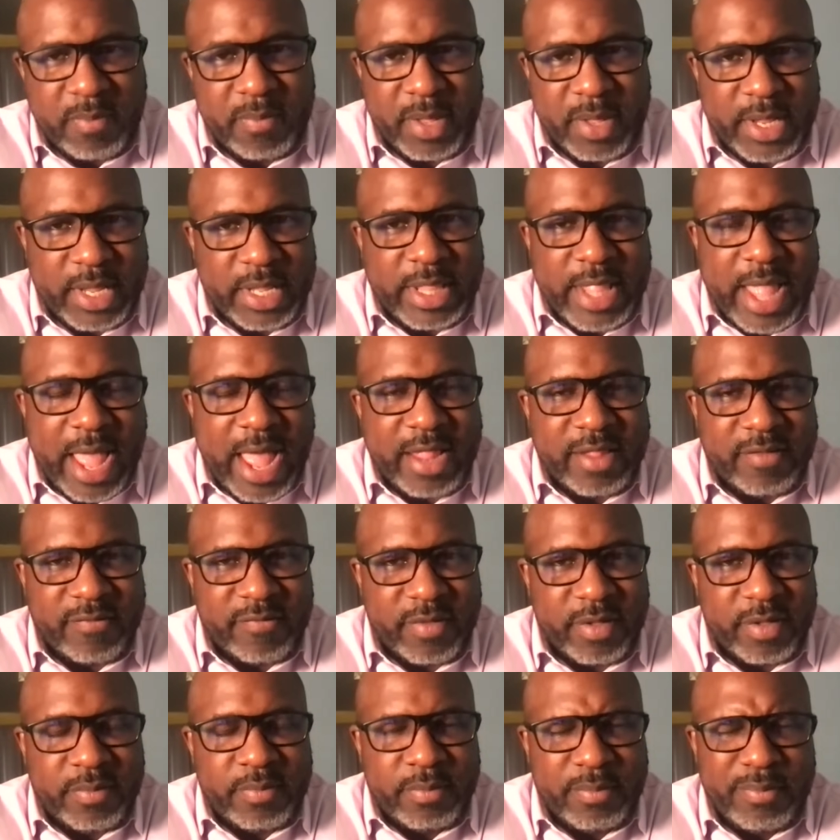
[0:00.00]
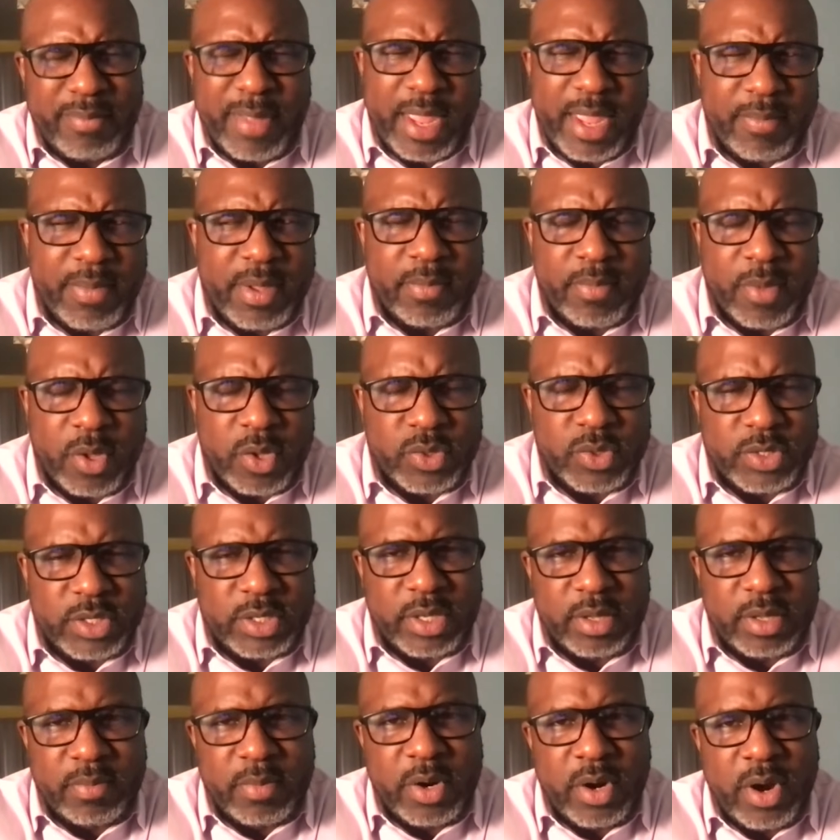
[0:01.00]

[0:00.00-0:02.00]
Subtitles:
but a lot of them, maybe most of them,